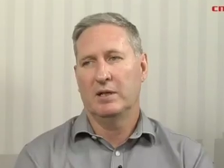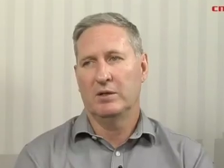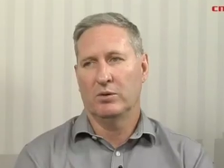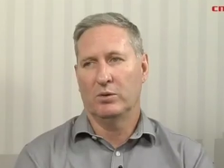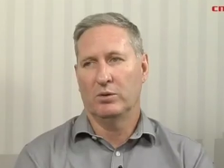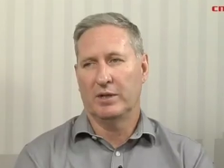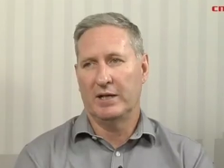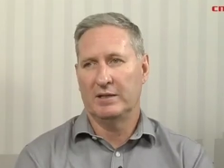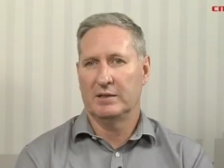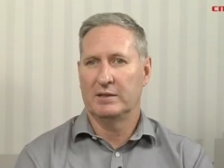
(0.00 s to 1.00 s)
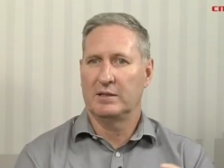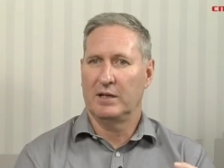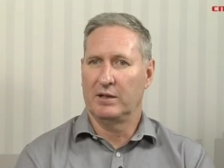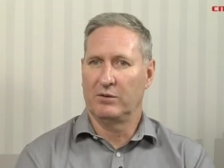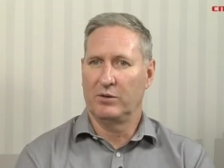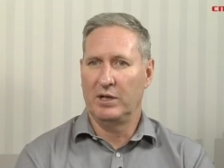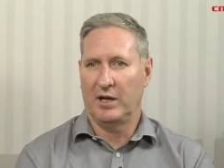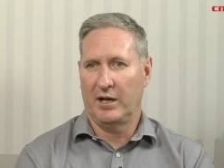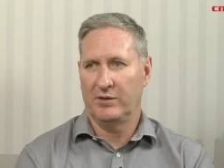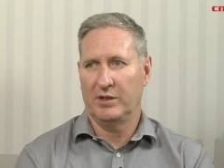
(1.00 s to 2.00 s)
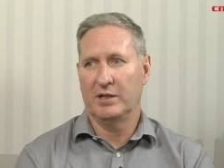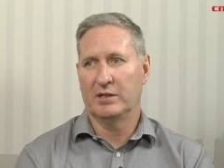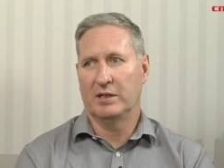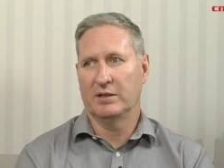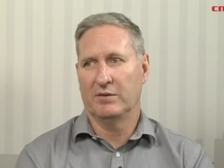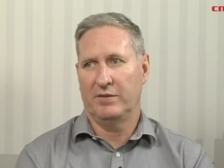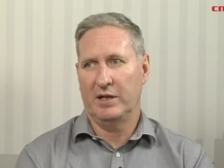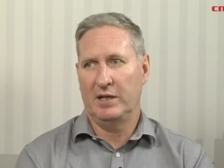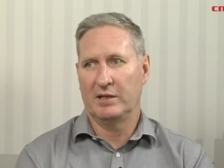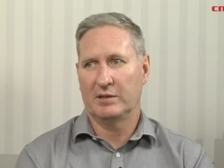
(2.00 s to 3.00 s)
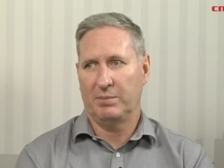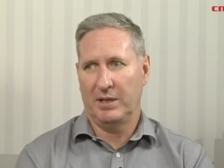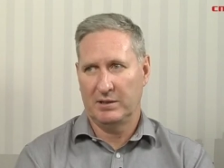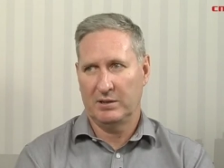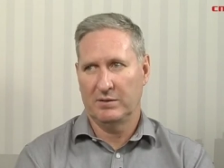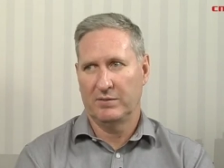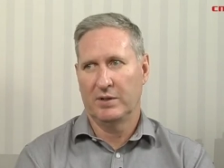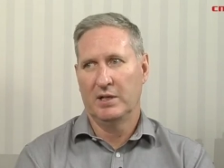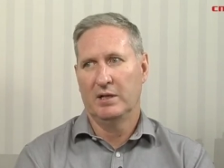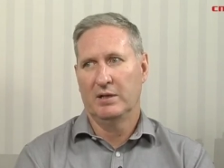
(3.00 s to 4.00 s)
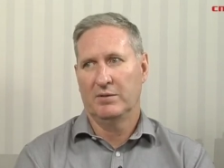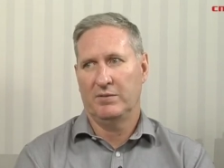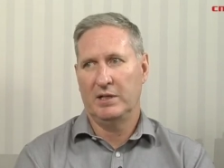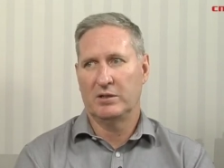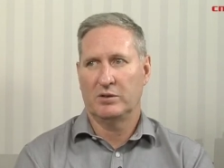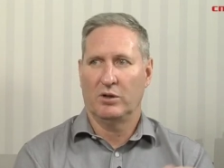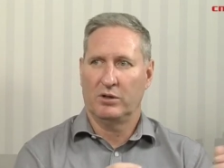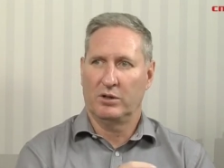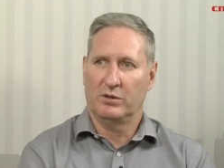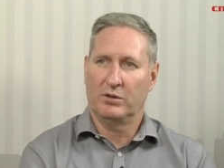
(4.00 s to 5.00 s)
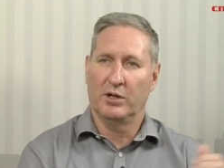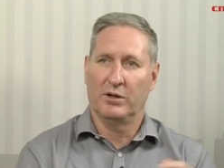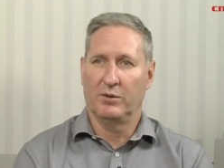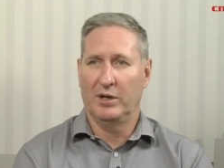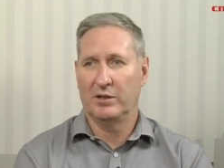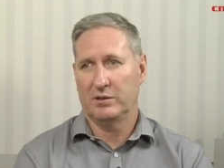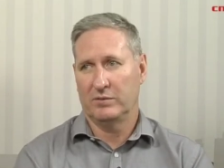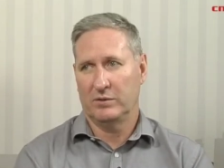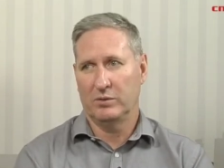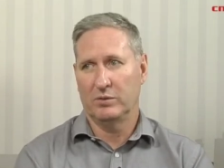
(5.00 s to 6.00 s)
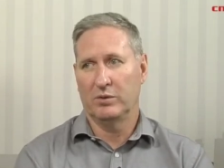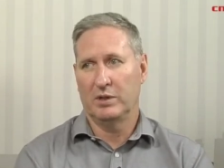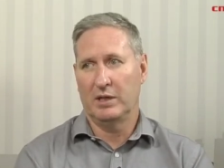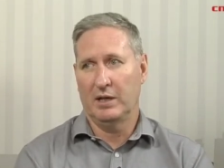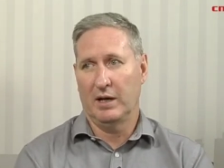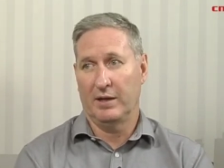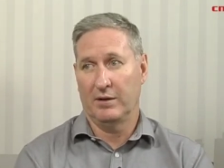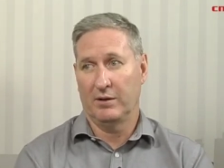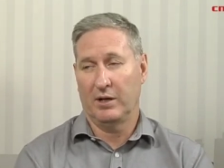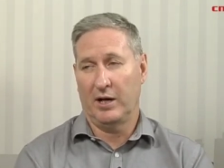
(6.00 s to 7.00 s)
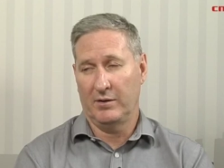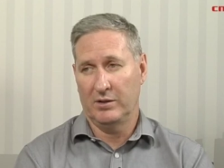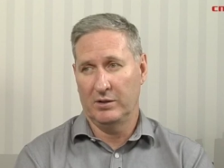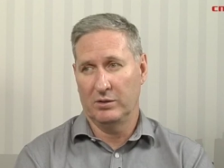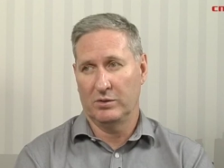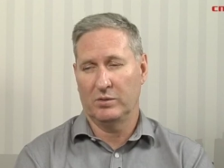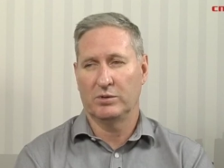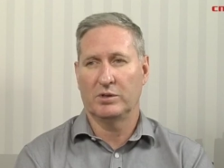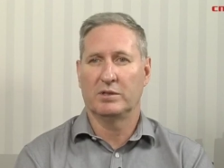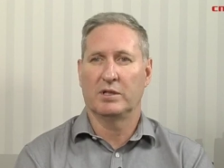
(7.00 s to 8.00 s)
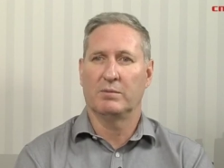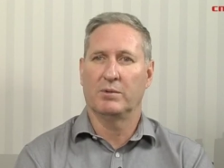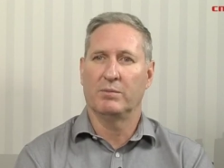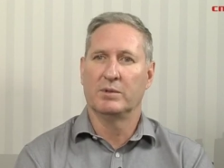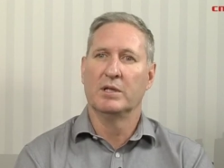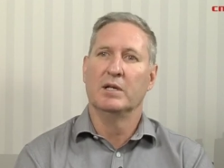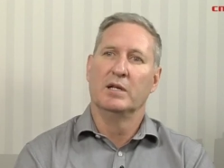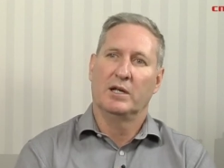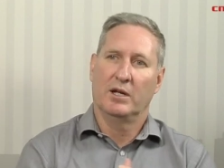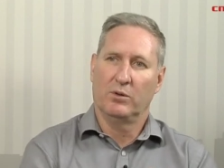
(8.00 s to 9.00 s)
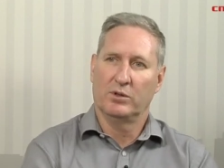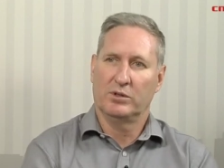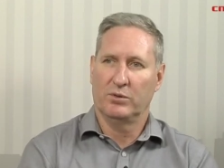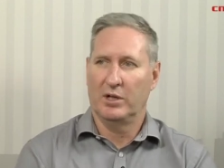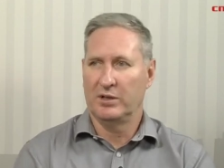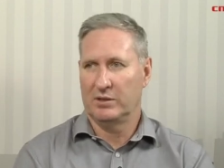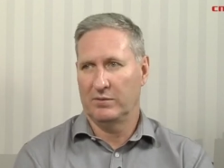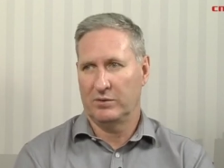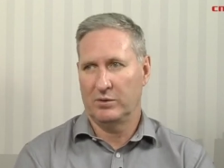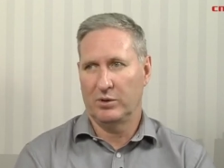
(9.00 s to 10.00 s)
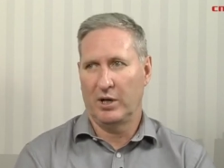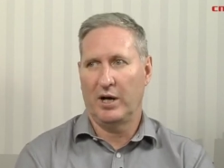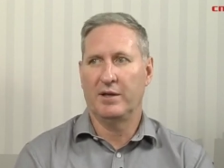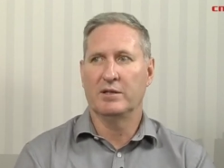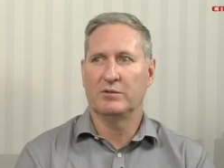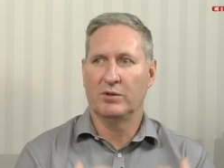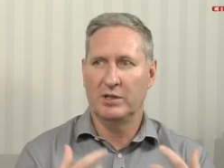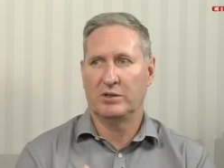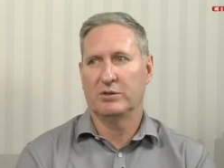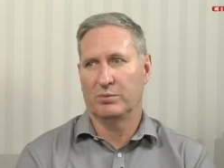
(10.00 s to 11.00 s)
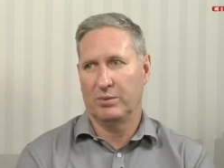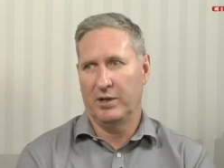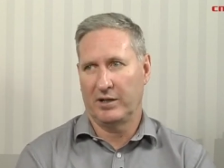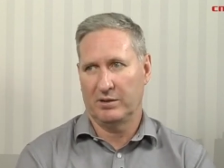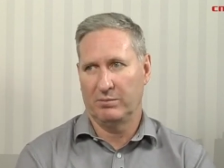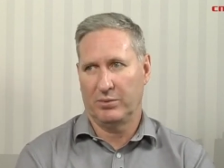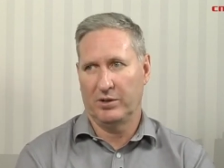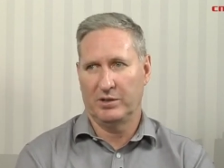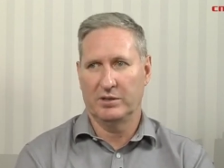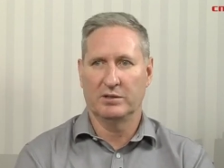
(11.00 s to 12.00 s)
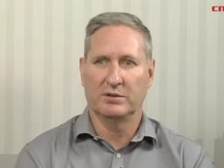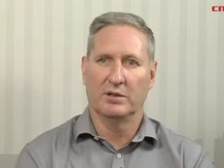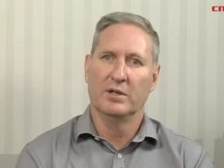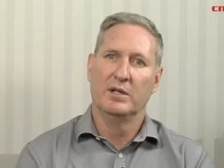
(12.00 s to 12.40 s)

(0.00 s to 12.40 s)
These are all nascent, and green hydrogen is a fairly expensive feedstock relative to the other hydrogen sources at the moment, and also relative to how these traditional production processes